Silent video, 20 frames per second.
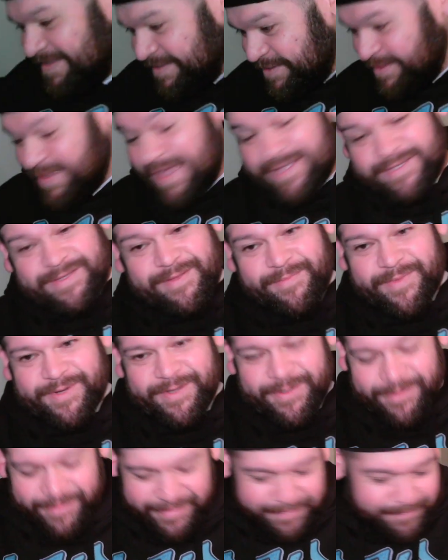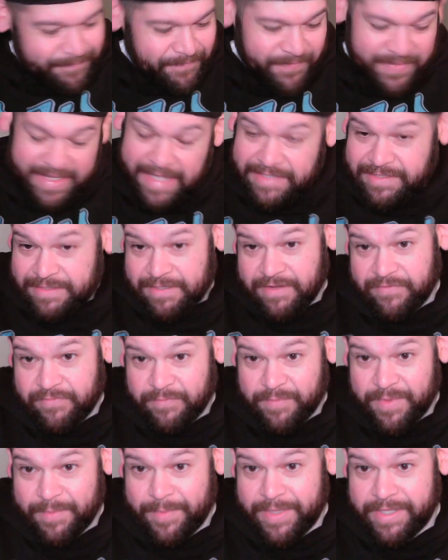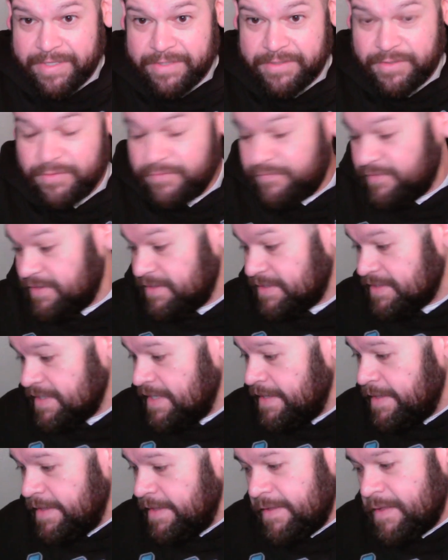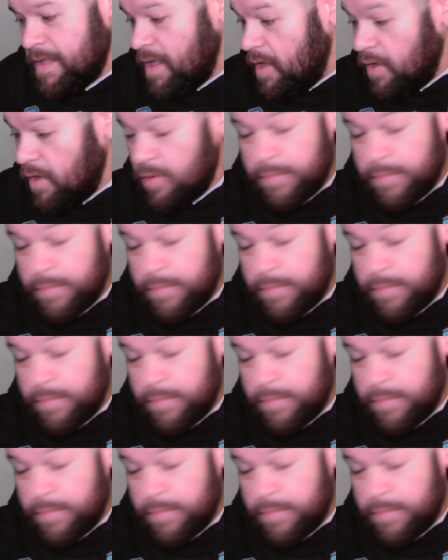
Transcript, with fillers: So that's how I'm gonna do it. That's enough of me being a doofus. I